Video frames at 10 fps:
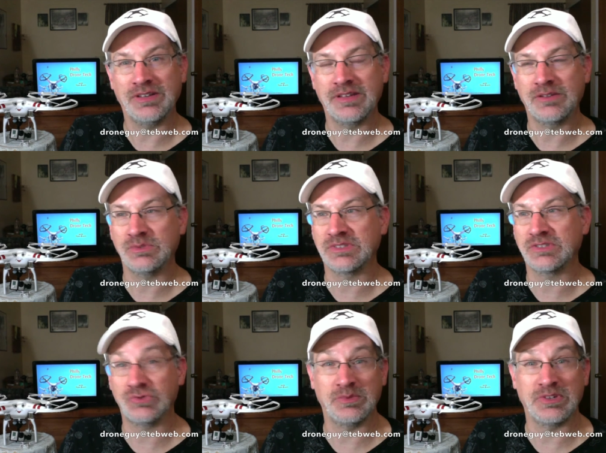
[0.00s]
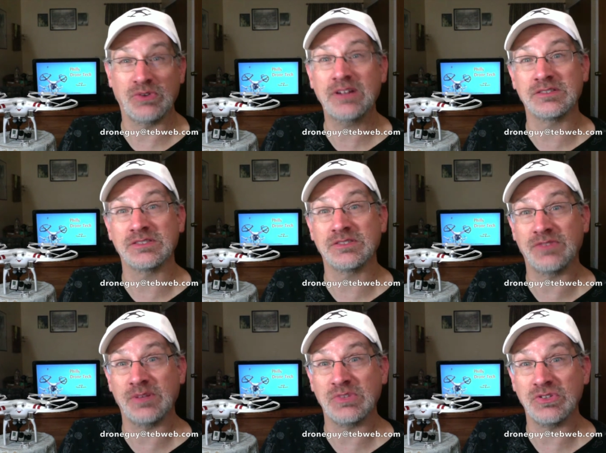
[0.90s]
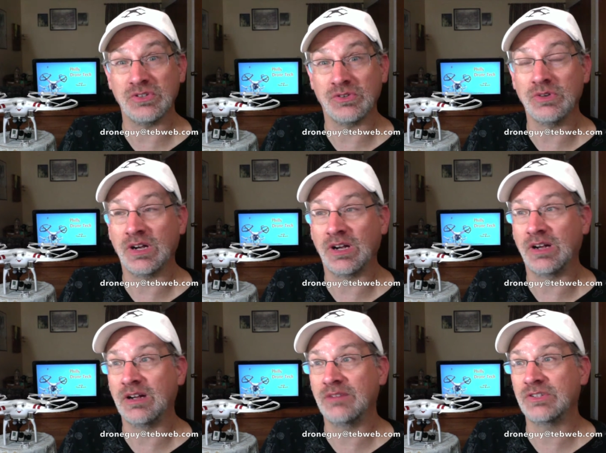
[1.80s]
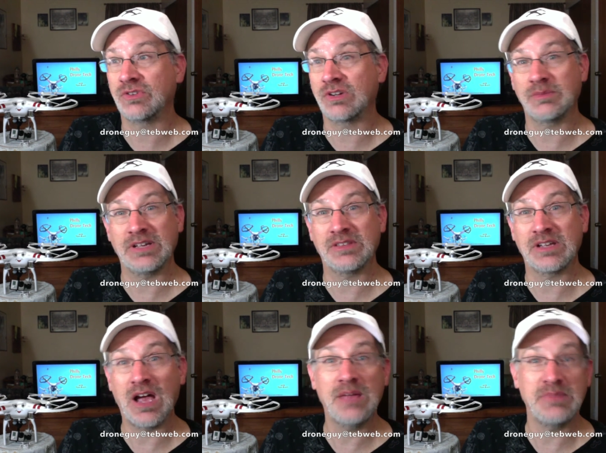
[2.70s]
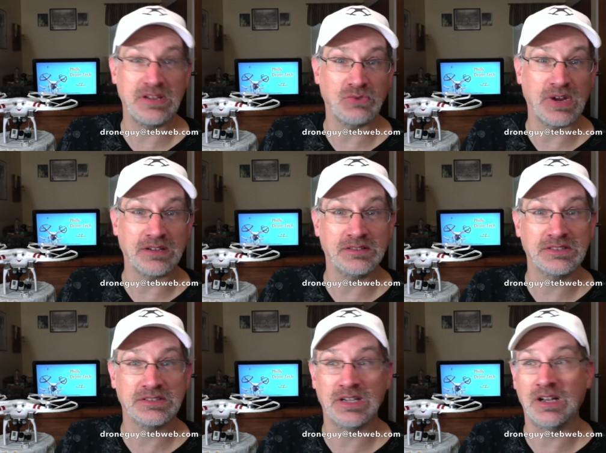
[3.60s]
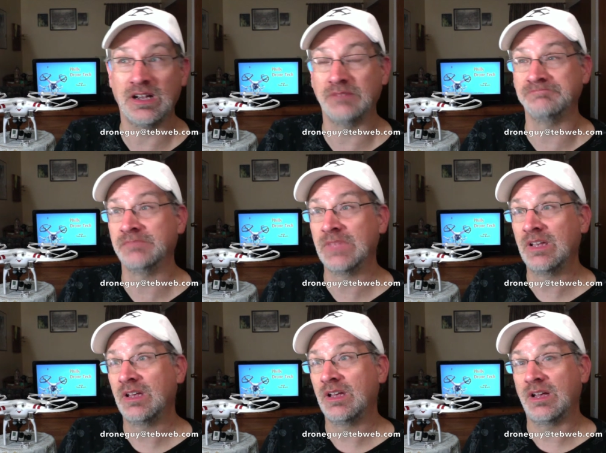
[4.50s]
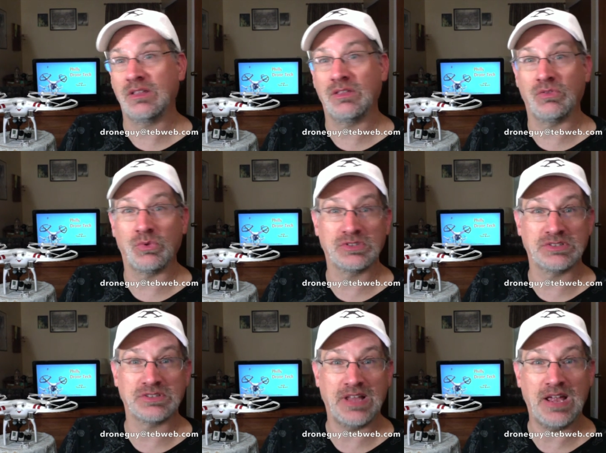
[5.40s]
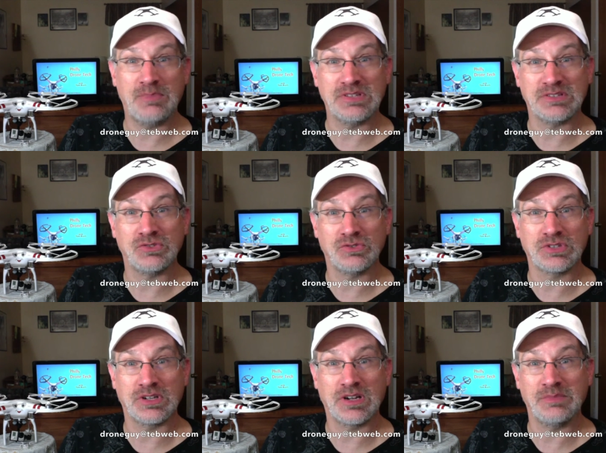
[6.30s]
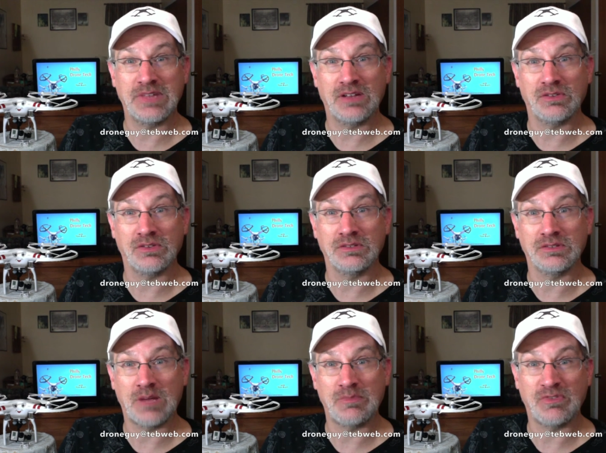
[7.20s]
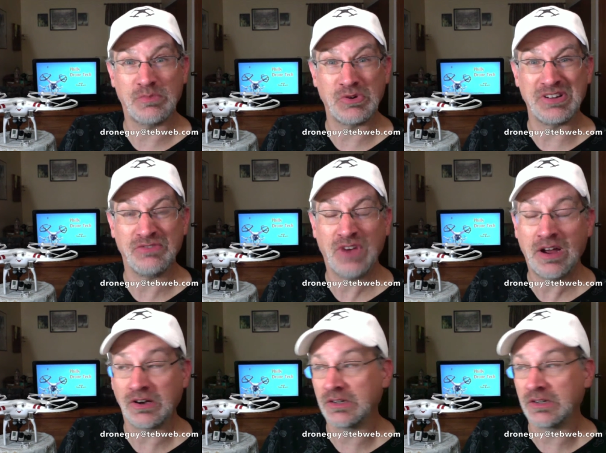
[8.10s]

I think it was extremely reckless of them to do. If you talk about the guy being reckless, the worst that's going to happen is the drone's going to come down on top of a burning fire.